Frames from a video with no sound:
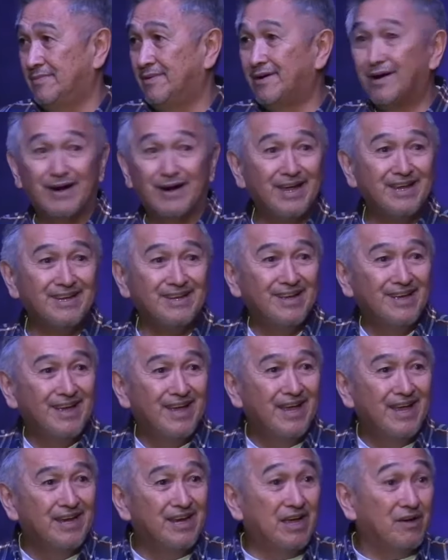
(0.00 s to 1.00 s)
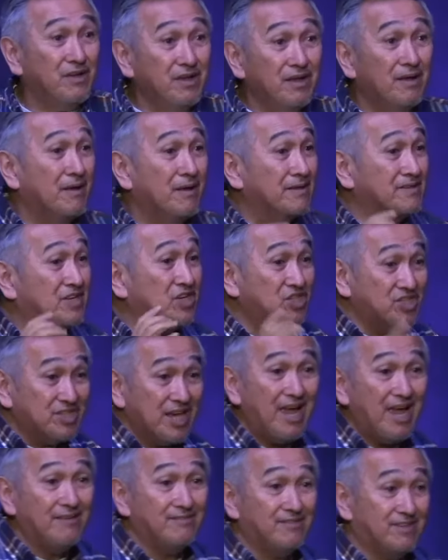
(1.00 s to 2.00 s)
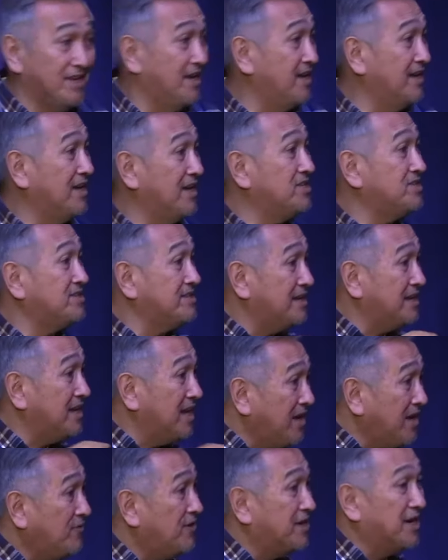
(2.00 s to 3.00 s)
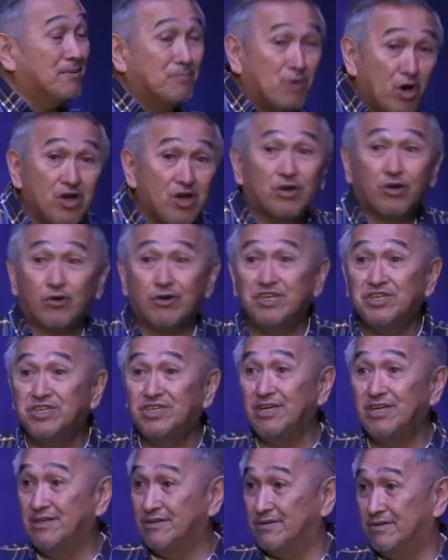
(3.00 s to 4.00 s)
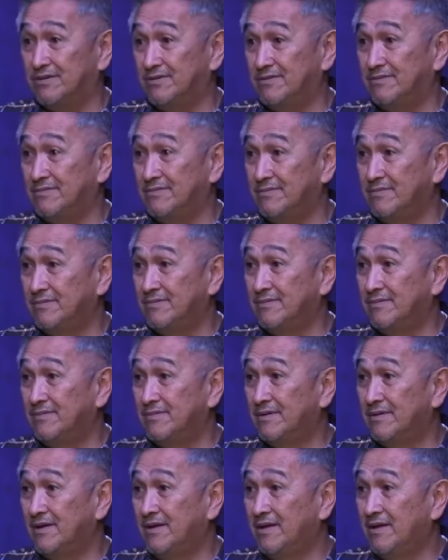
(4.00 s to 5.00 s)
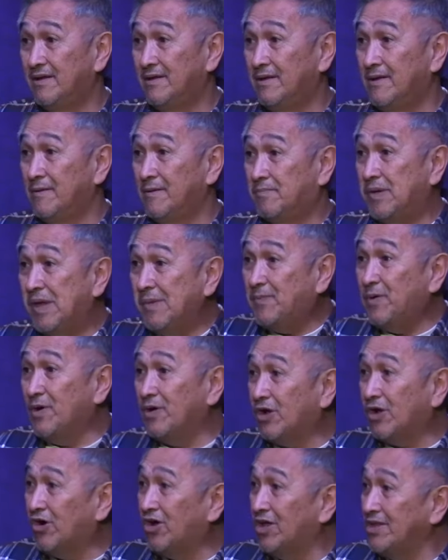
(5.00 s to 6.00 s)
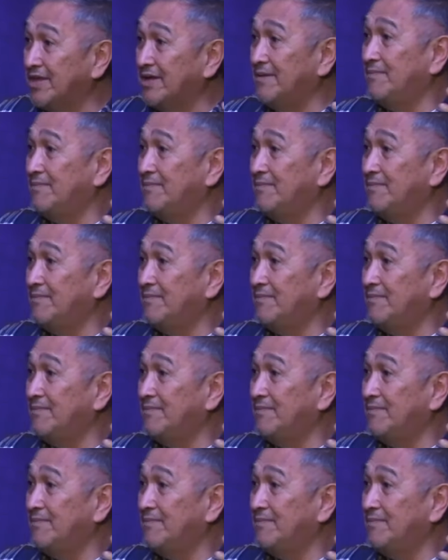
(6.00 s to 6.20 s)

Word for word: All right? Now, the sad thing is, even among Christians, People call them